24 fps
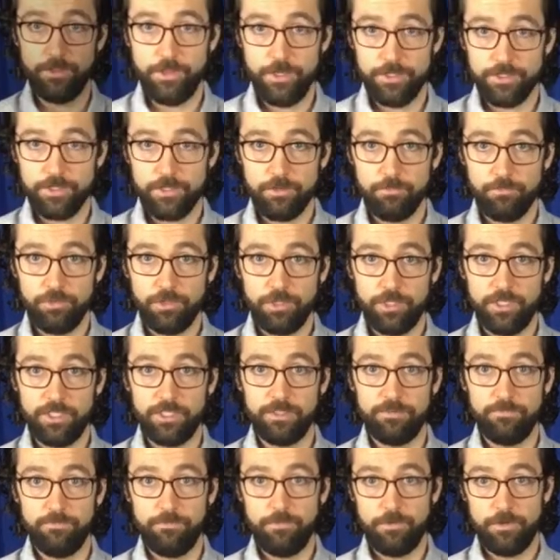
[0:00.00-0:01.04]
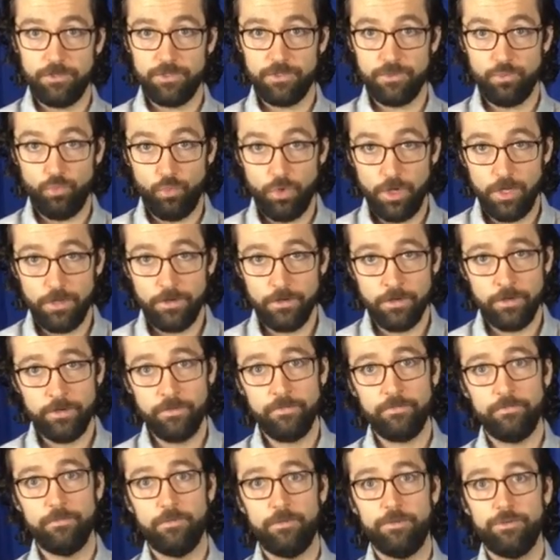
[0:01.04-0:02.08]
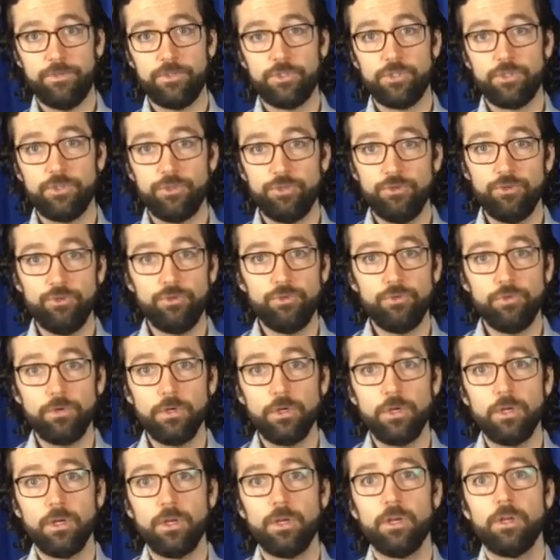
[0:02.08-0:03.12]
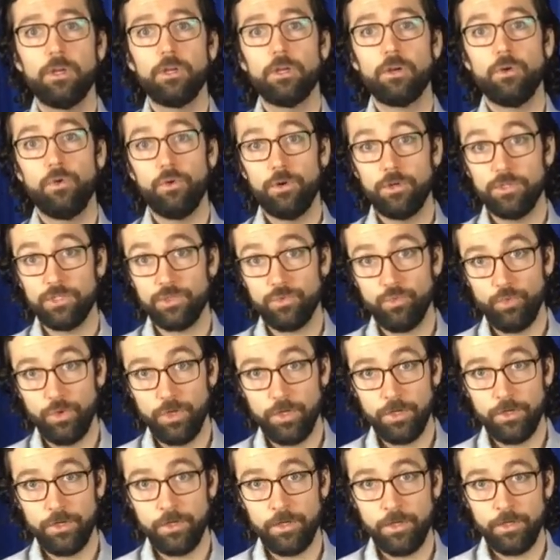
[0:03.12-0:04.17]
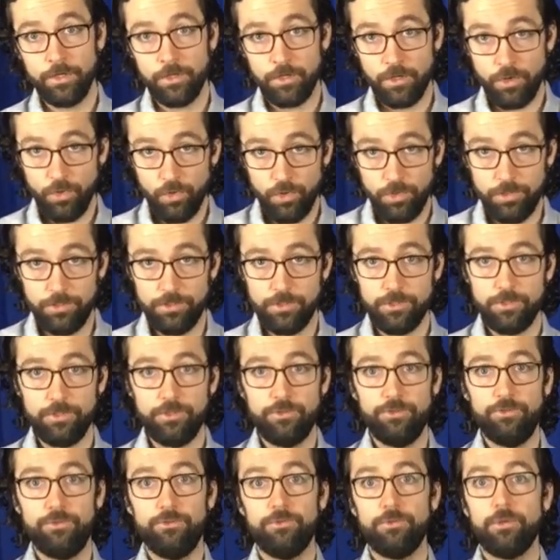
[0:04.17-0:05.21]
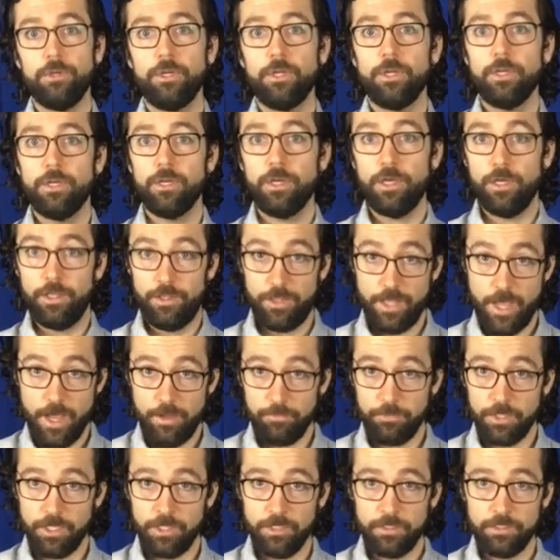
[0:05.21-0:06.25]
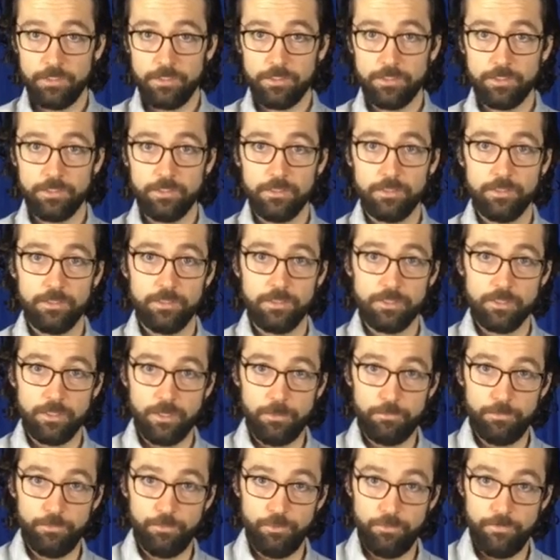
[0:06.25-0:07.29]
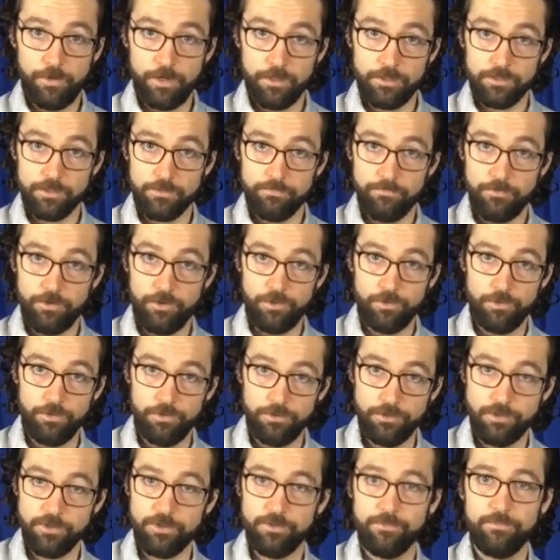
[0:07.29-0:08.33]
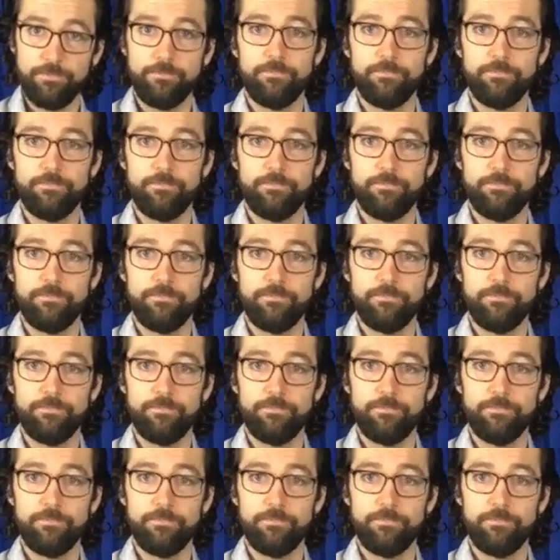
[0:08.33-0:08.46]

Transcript: thus completes verse 1, verse 2, chorus 1, and chorus 2. And that means it's time to move on to some vocals.